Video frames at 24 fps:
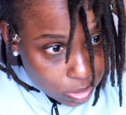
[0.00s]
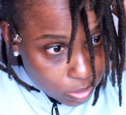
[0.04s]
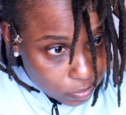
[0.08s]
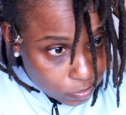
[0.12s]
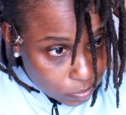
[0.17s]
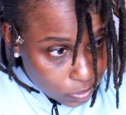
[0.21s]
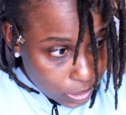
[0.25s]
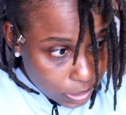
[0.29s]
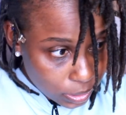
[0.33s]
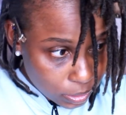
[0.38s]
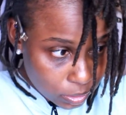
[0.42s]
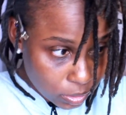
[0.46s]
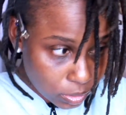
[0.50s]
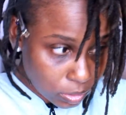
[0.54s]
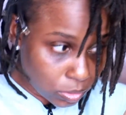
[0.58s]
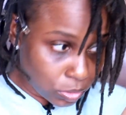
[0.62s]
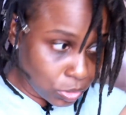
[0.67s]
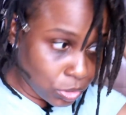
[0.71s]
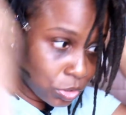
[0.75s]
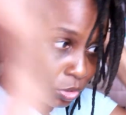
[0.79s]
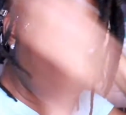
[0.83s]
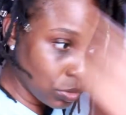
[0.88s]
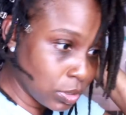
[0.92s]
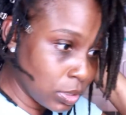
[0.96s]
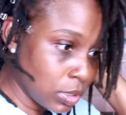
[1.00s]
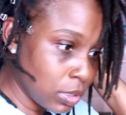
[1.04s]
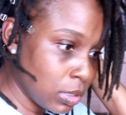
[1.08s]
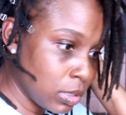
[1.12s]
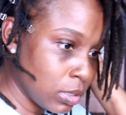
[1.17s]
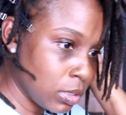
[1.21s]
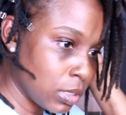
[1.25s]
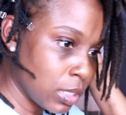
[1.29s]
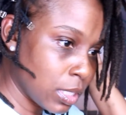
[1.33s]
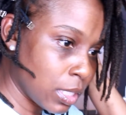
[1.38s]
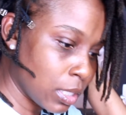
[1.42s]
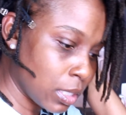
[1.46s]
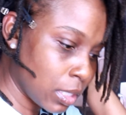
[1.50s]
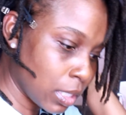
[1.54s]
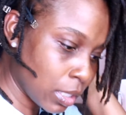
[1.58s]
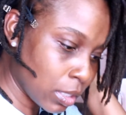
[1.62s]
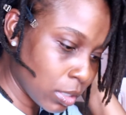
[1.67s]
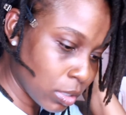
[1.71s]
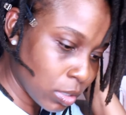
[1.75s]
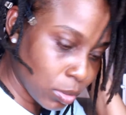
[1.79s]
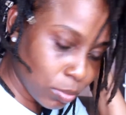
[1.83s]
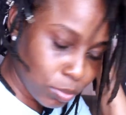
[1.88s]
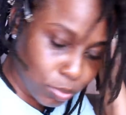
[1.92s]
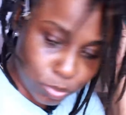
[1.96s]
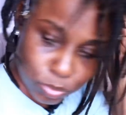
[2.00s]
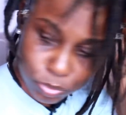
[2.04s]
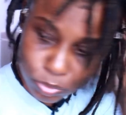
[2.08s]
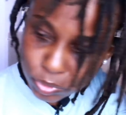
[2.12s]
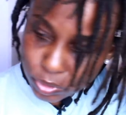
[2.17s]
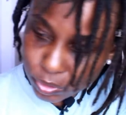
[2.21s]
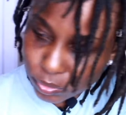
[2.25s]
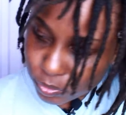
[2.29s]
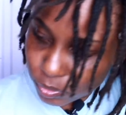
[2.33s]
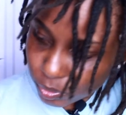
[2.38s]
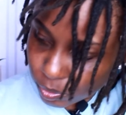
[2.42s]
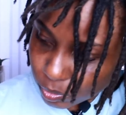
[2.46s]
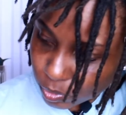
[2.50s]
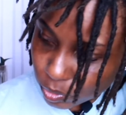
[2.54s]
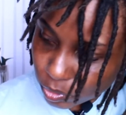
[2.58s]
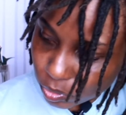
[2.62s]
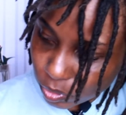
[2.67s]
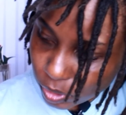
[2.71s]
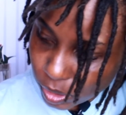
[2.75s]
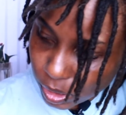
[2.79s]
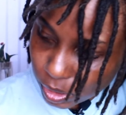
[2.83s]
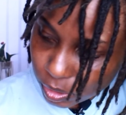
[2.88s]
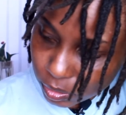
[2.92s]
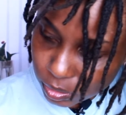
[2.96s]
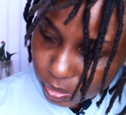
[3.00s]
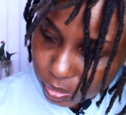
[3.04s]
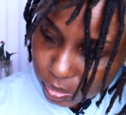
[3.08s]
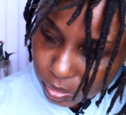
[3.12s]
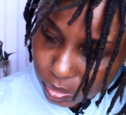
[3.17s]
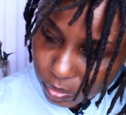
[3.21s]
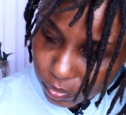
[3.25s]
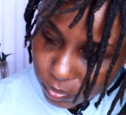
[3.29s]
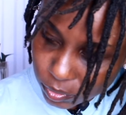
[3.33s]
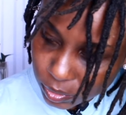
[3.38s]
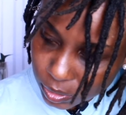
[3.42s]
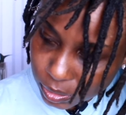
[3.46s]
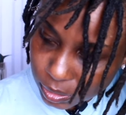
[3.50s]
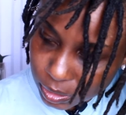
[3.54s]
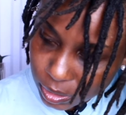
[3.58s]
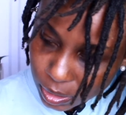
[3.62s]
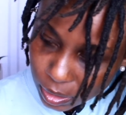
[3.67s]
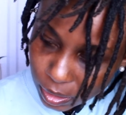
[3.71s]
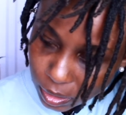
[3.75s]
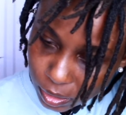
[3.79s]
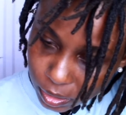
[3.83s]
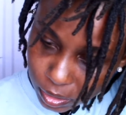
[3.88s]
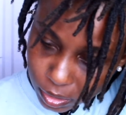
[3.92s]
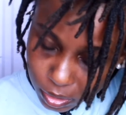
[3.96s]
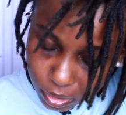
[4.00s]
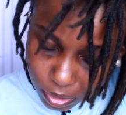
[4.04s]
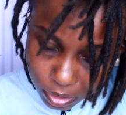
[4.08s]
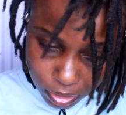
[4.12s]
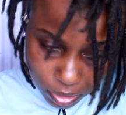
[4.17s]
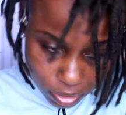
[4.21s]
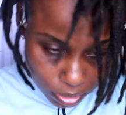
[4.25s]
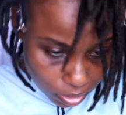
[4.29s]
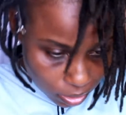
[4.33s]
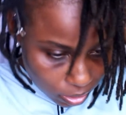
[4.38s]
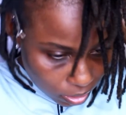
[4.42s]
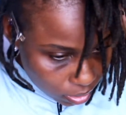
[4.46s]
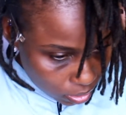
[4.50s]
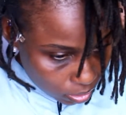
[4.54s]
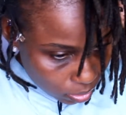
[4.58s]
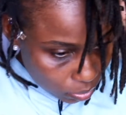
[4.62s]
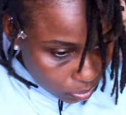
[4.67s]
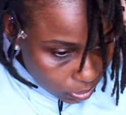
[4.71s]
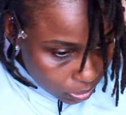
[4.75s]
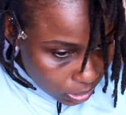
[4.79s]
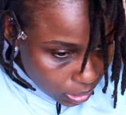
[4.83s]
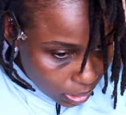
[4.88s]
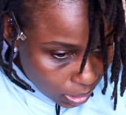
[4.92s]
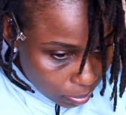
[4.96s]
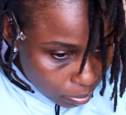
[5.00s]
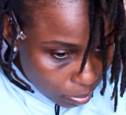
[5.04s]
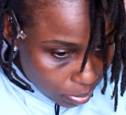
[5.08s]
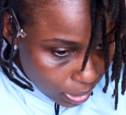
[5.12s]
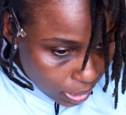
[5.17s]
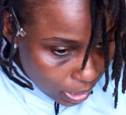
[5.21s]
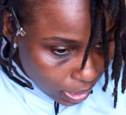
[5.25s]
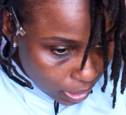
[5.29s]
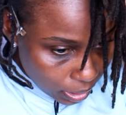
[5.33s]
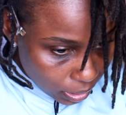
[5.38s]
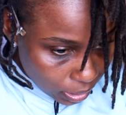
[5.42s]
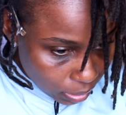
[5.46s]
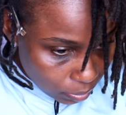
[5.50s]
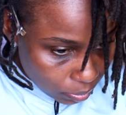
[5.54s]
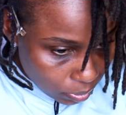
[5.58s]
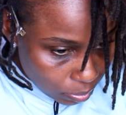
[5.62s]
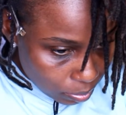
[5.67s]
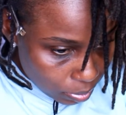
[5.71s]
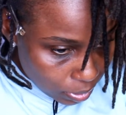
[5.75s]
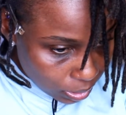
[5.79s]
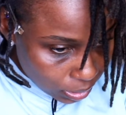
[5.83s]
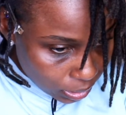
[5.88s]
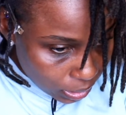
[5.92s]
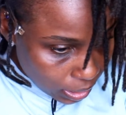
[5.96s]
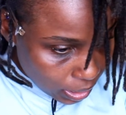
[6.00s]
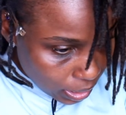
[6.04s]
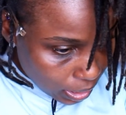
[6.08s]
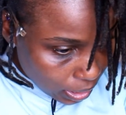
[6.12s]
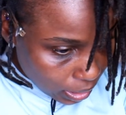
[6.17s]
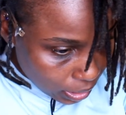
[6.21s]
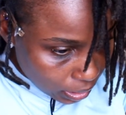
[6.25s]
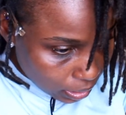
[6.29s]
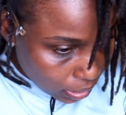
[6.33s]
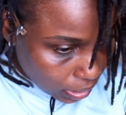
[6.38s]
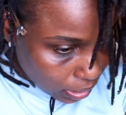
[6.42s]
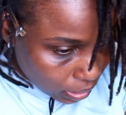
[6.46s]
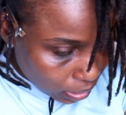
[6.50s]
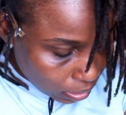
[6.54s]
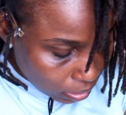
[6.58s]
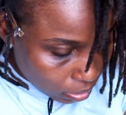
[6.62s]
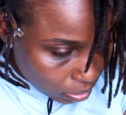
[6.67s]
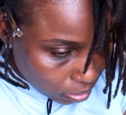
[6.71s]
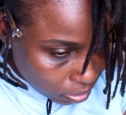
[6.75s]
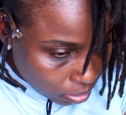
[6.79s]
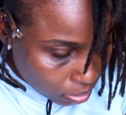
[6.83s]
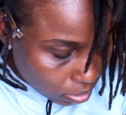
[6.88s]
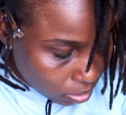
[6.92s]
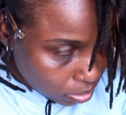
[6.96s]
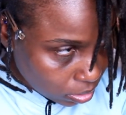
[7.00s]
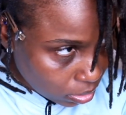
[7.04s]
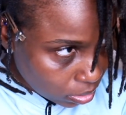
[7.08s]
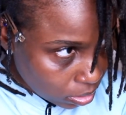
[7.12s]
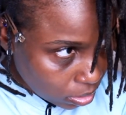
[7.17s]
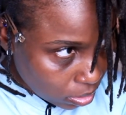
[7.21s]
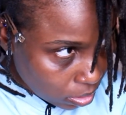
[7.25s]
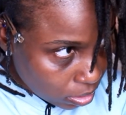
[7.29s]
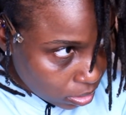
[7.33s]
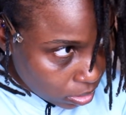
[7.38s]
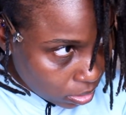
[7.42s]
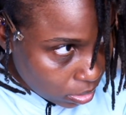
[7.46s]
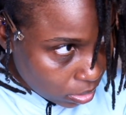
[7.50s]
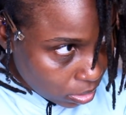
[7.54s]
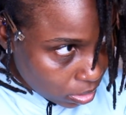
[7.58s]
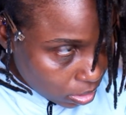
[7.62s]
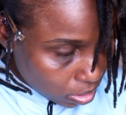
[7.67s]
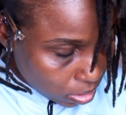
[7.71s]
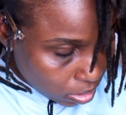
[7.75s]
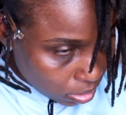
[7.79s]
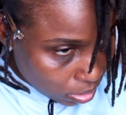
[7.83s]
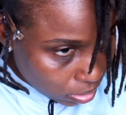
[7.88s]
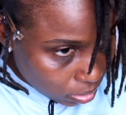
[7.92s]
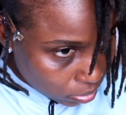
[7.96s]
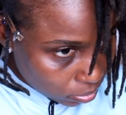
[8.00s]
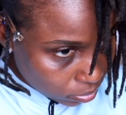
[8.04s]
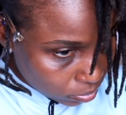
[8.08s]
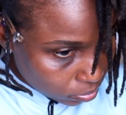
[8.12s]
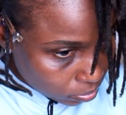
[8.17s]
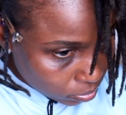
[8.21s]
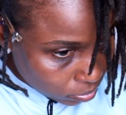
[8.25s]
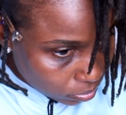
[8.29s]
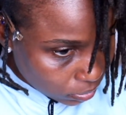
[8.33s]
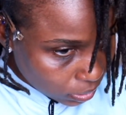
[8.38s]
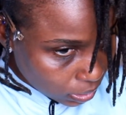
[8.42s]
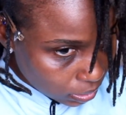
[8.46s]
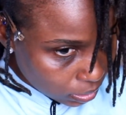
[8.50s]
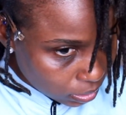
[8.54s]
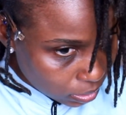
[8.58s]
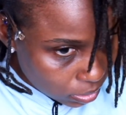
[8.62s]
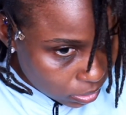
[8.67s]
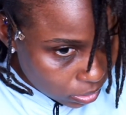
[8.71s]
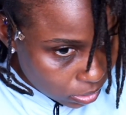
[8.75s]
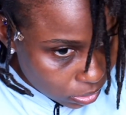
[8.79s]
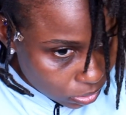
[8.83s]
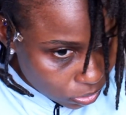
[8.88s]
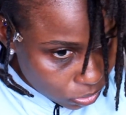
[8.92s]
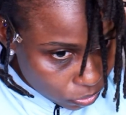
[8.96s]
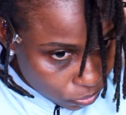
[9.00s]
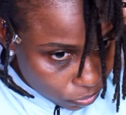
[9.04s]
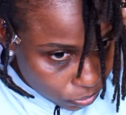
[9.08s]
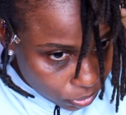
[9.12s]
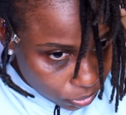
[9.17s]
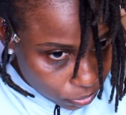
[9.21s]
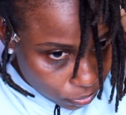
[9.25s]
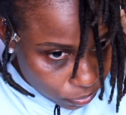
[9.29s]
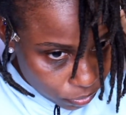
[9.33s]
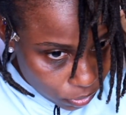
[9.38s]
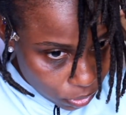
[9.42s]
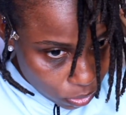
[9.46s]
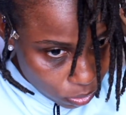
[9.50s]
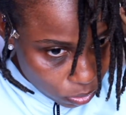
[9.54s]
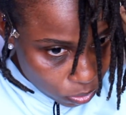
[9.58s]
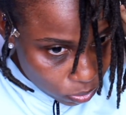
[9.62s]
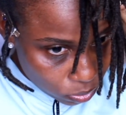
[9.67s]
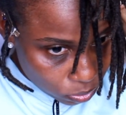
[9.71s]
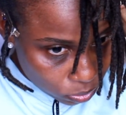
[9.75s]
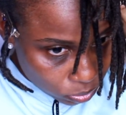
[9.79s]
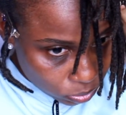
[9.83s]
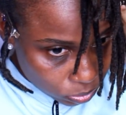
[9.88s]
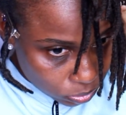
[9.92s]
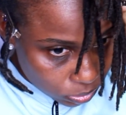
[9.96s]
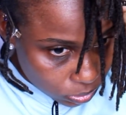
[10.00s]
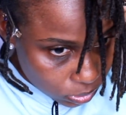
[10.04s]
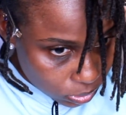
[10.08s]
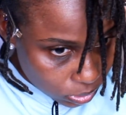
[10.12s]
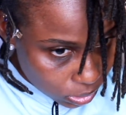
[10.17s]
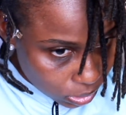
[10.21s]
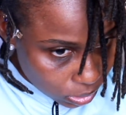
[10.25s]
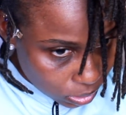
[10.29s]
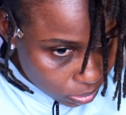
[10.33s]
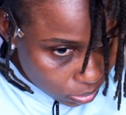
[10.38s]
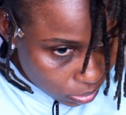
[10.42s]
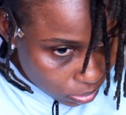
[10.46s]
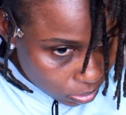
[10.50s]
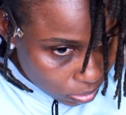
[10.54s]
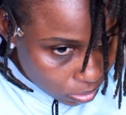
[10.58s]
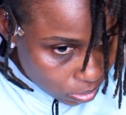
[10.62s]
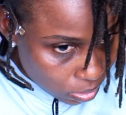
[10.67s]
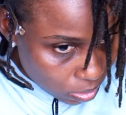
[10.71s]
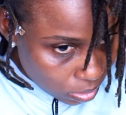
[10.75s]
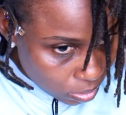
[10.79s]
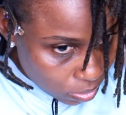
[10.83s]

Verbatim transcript: of like the trees that like uprooted from the ground and stuff like that. It was like bad. Like we barely had like um, like the signal for the phones, and